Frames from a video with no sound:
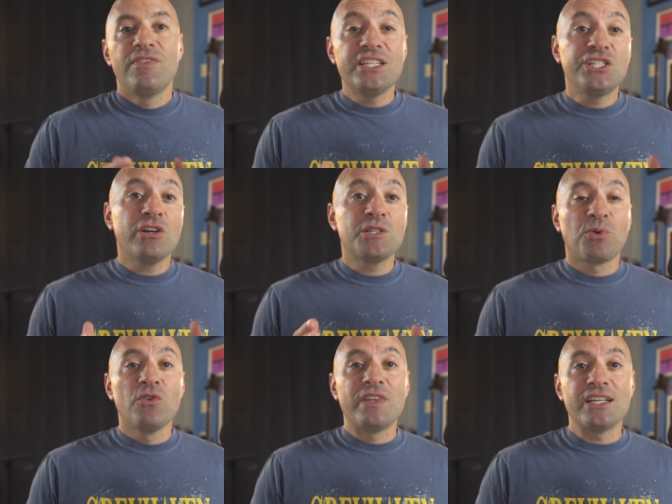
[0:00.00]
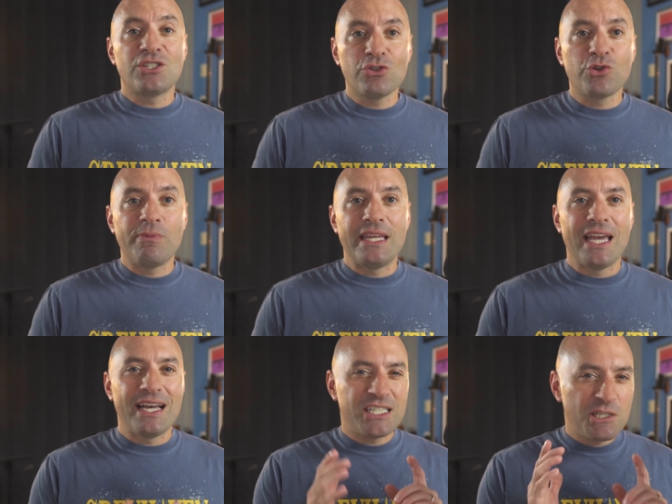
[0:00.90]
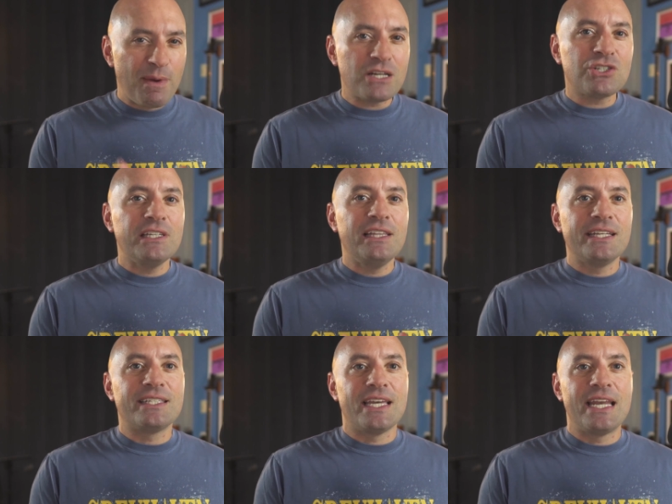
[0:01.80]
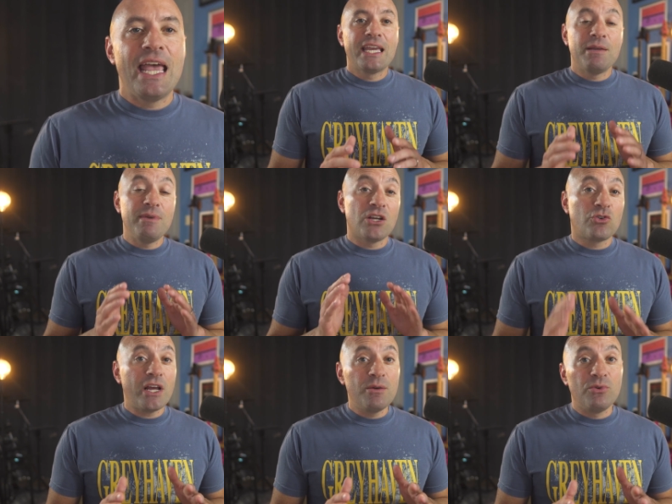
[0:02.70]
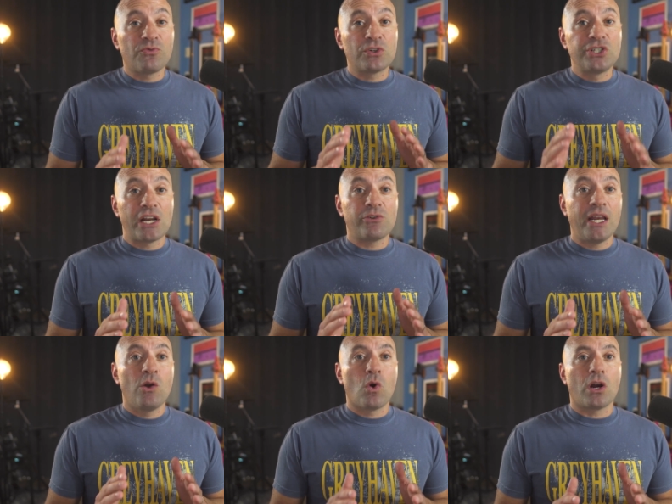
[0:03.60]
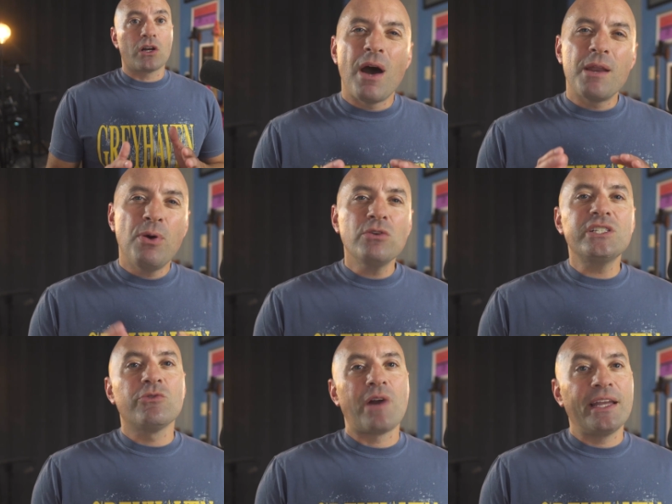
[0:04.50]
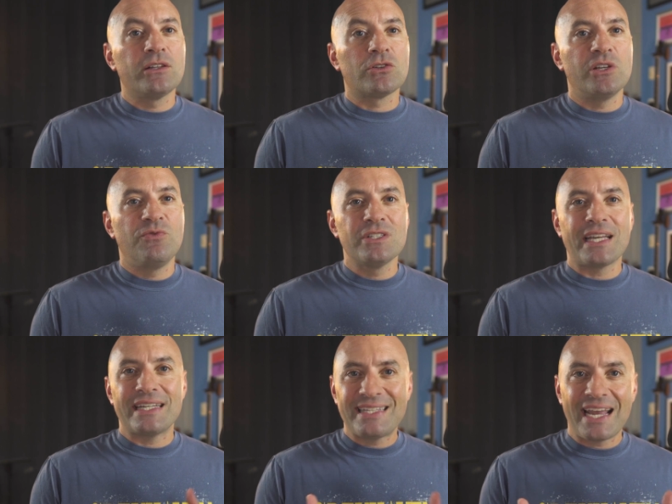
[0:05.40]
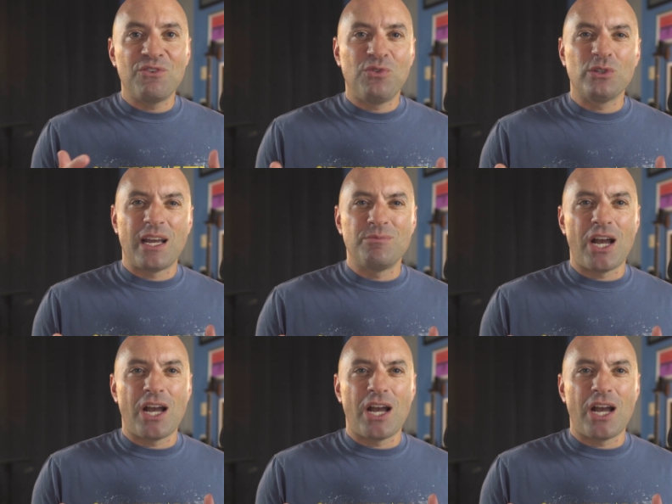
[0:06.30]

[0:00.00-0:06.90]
This year has proven that social media, especially LinkedIn, can be incredible for generating work, but posting regularly feels like a second full time